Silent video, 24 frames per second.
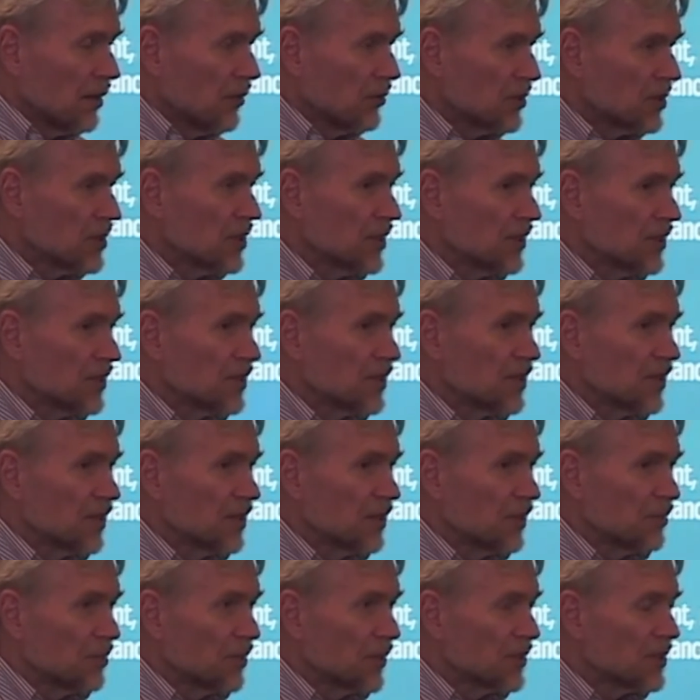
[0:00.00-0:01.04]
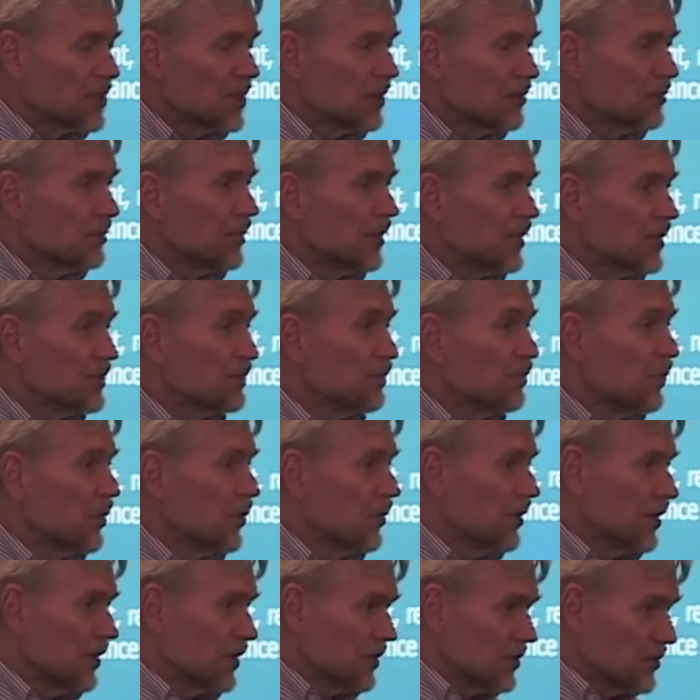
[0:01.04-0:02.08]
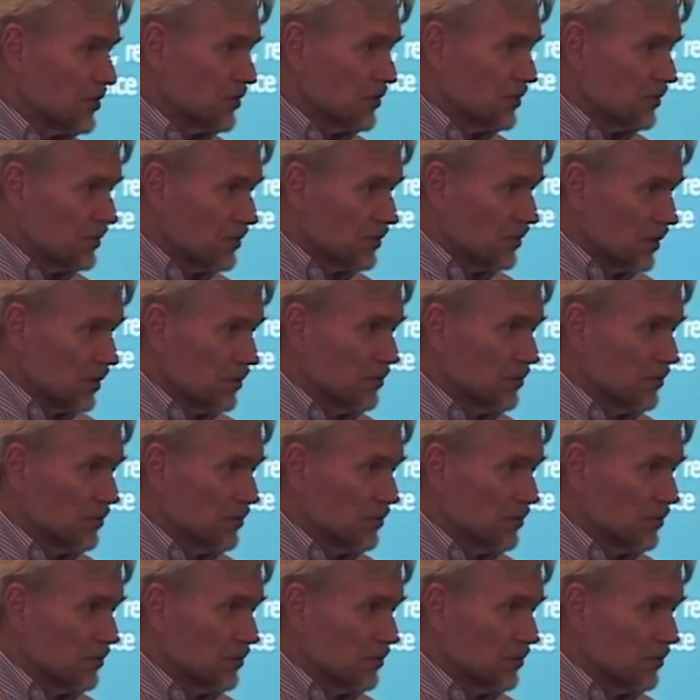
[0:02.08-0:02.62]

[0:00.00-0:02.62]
which is that the person is born a Jew,